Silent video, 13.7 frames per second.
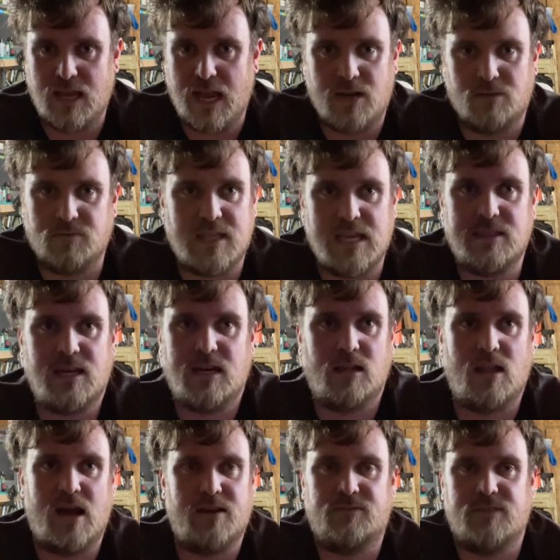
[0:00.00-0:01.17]
I don't think that a
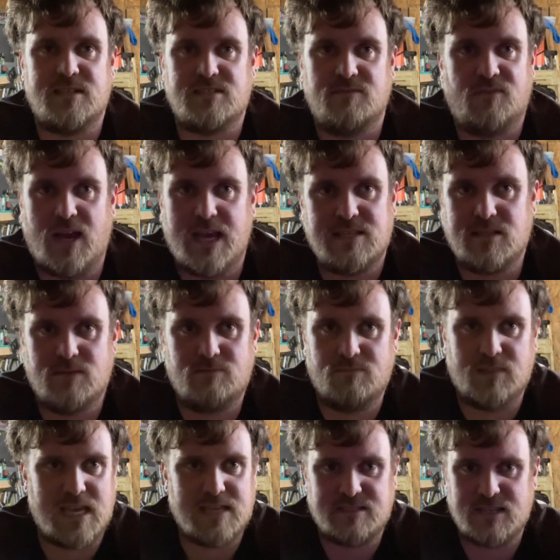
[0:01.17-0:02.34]
lot of this advice that
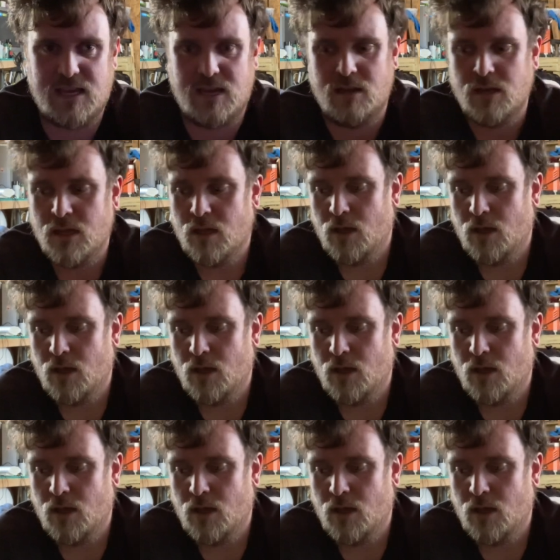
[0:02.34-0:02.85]
they say,